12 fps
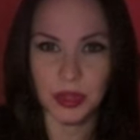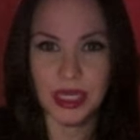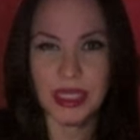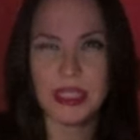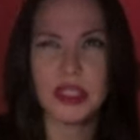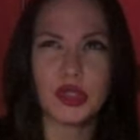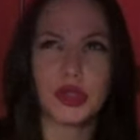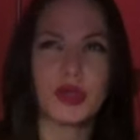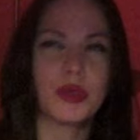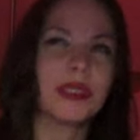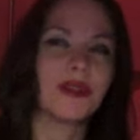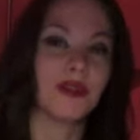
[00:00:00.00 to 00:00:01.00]
And it's true,
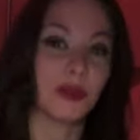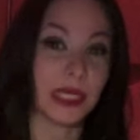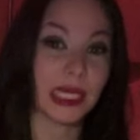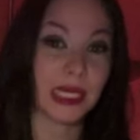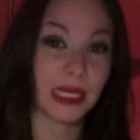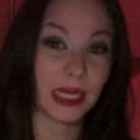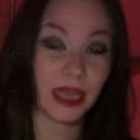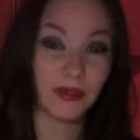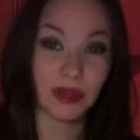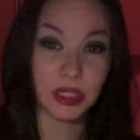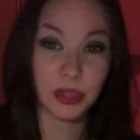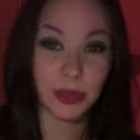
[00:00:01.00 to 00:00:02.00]
because for me,
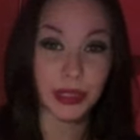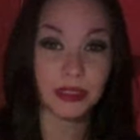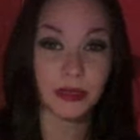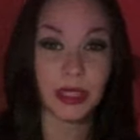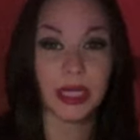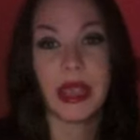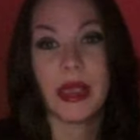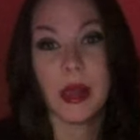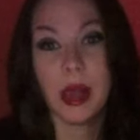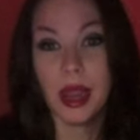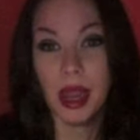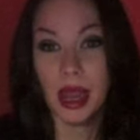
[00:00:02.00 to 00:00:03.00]
having this placement,
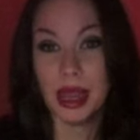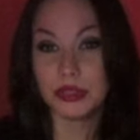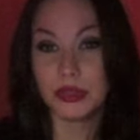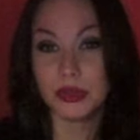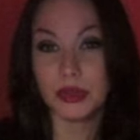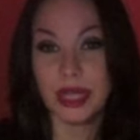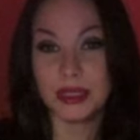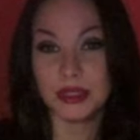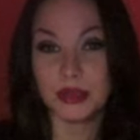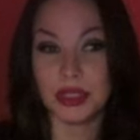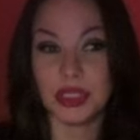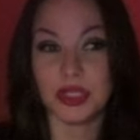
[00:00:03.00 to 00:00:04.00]
I do like to
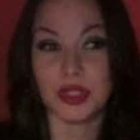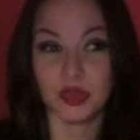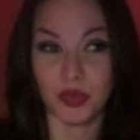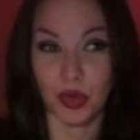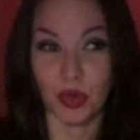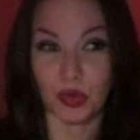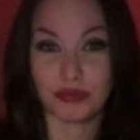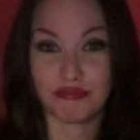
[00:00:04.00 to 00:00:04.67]
be in control,